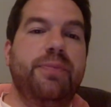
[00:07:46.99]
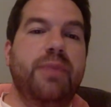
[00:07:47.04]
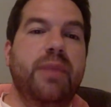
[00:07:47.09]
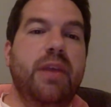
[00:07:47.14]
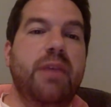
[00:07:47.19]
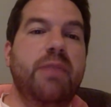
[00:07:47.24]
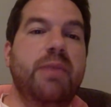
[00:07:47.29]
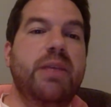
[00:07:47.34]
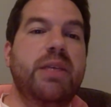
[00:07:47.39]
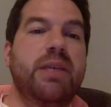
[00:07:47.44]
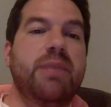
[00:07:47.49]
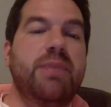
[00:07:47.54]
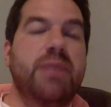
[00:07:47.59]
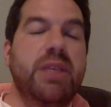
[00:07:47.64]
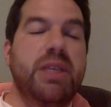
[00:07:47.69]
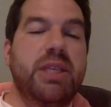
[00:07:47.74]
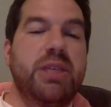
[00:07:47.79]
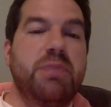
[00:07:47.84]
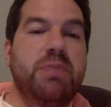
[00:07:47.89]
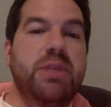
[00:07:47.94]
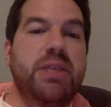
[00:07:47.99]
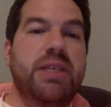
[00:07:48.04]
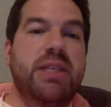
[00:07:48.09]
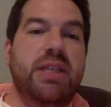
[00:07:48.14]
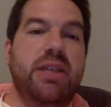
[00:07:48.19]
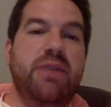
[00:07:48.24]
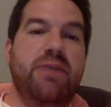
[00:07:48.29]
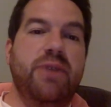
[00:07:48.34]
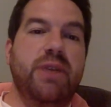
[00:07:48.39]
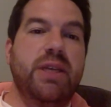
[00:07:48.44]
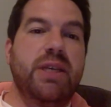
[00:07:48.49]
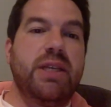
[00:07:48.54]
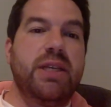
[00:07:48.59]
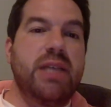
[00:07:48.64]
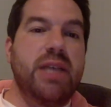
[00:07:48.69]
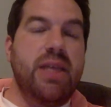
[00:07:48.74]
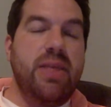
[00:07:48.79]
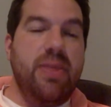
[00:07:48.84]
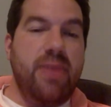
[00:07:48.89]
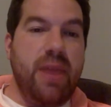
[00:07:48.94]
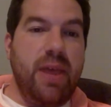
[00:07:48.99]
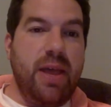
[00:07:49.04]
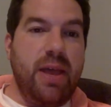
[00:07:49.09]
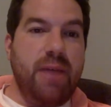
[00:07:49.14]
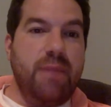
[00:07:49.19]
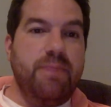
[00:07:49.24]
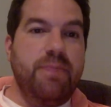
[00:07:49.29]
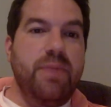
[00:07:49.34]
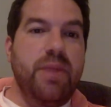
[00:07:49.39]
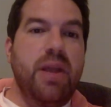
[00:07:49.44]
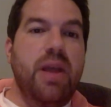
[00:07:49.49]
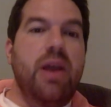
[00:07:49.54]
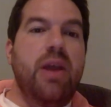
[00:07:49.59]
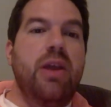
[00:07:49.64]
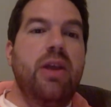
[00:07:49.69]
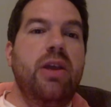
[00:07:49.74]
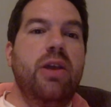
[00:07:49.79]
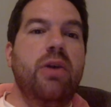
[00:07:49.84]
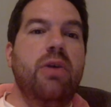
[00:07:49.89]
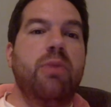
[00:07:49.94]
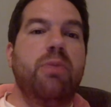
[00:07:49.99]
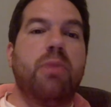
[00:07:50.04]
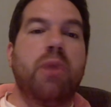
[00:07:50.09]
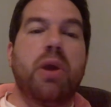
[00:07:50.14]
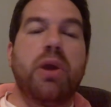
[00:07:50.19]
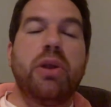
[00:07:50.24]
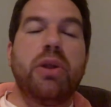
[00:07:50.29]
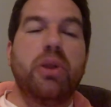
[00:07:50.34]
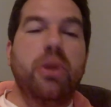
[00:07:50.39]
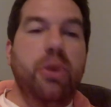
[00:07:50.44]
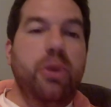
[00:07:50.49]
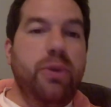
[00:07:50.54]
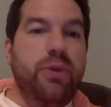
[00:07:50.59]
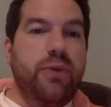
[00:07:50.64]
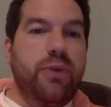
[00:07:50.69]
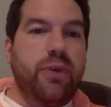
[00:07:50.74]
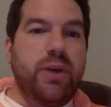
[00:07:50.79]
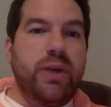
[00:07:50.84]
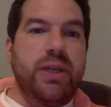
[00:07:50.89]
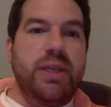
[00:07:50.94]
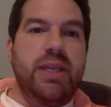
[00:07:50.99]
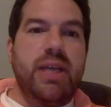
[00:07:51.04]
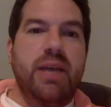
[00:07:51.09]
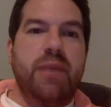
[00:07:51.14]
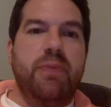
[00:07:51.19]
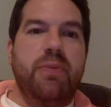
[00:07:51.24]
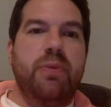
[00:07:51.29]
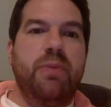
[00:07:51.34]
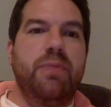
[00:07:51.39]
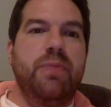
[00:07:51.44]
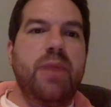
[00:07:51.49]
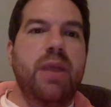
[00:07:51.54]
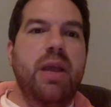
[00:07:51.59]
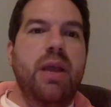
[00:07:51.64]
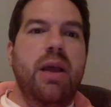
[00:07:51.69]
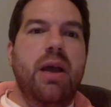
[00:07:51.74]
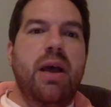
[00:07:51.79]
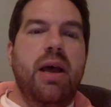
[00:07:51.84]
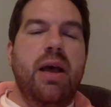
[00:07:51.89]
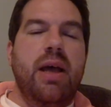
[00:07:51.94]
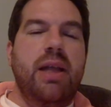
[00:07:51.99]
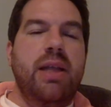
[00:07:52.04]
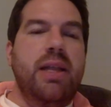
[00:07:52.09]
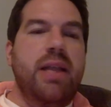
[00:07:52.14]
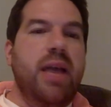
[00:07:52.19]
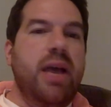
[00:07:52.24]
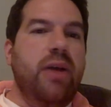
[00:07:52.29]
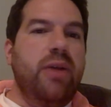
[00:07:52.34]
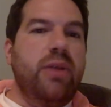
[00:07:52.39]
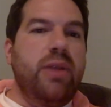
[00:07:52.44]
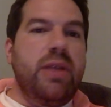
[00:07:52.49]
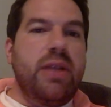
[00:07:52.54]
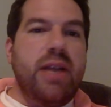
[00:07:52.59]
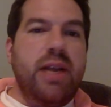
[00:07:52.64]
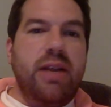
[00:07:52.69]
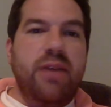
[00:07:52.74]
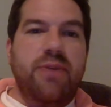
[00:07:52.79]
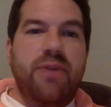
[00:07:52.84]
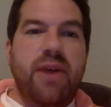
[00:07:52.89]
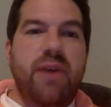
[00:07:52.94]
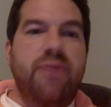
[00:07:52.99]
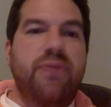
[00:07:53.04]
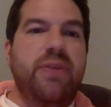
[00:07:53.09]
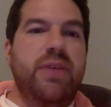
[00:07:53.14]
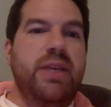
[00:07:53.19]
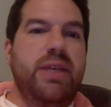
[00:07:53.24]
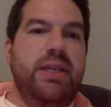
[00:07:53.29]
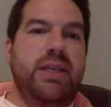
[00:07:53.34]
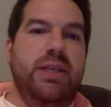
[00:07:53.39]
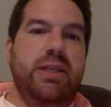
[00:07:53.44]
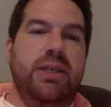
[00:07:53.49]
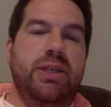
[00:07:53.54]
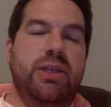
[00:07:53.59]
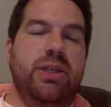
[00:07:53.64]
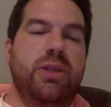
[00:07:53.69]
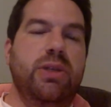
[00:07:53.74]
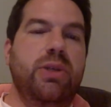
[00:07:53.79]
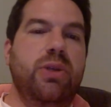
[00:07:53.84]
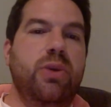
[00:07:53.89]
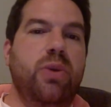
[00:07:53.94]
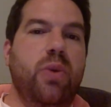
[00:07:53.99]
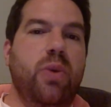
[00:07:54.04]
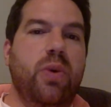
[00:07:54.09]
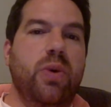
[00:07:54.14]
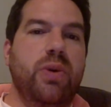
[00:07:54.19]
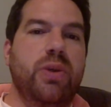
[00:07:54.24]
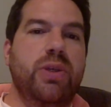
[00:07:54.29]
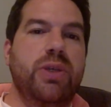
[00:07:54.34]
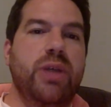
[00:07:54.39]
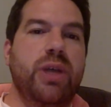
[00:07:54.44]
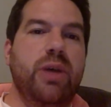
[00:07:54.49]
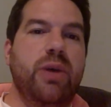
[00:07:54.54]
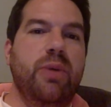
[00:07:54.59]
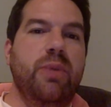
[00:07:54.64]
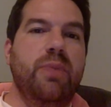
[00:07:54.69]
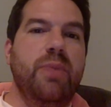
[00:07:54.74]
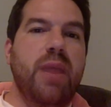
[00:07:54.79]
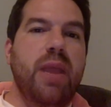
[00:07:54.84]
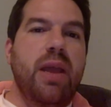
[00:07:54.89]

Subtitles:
Give me something specific to them. You know, Martin Luther, for example, nailed the 95 Theses to the door. So